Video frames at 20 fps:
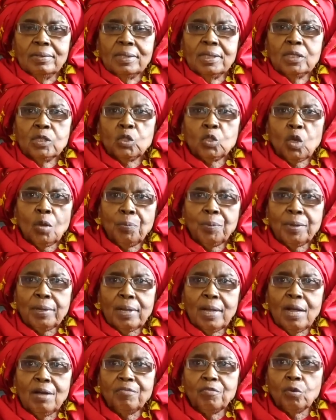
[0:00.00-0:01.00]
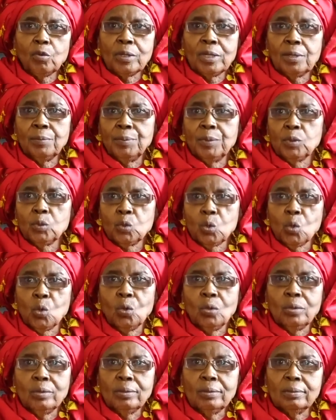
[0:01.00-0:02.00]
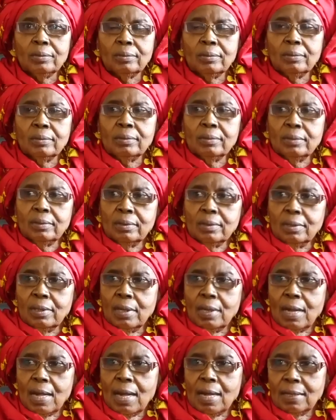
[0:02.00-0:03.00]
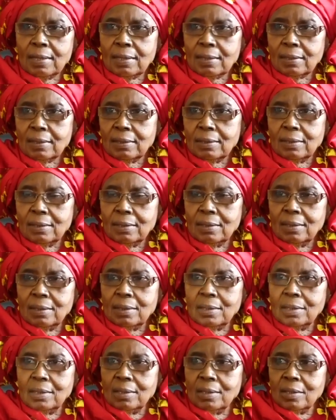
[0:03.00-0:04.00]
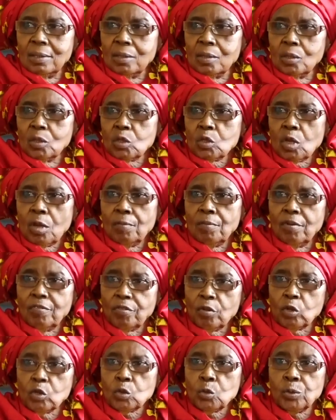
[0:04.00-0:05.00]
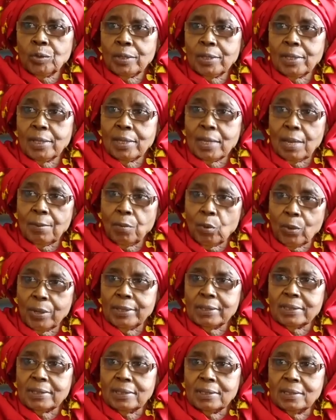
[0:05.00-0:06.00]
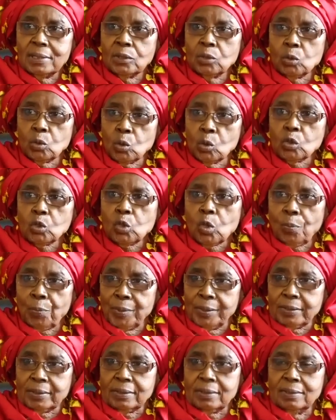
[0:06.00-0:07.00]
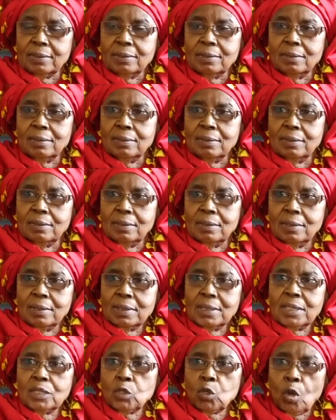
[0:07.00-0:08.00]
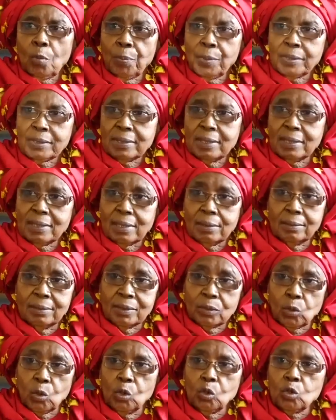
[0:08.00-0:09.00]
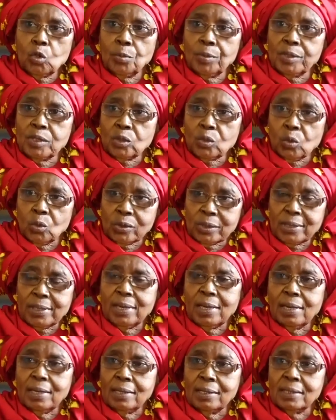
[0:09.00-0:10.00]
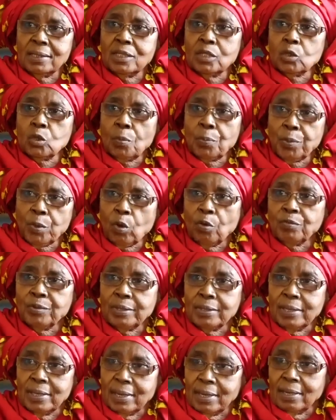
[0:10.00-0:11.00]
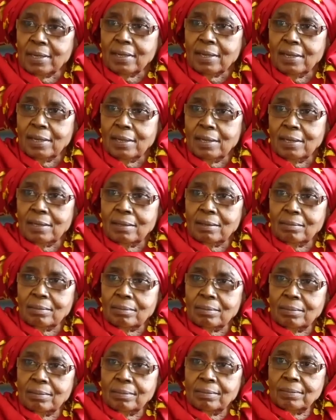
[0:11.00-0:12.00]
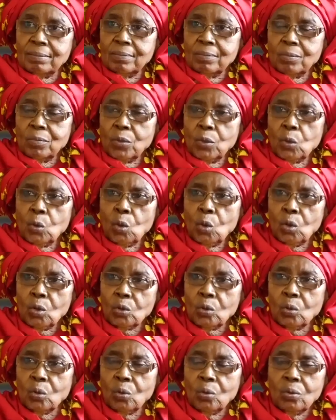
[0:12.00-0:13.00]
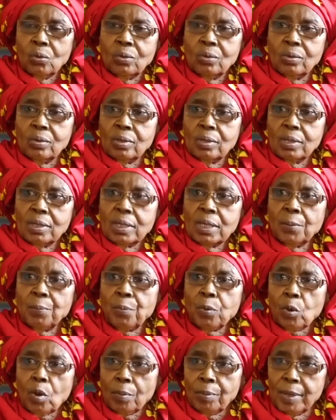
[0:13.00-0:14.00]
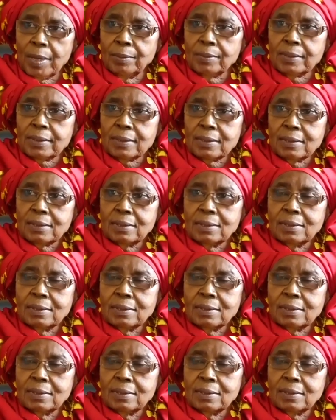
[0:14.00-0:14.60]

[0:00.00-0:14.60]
The topic have already been told, and some of us will elaborate into those topics. The topics that is going to be discussed here is the topic of the day. You all know the problems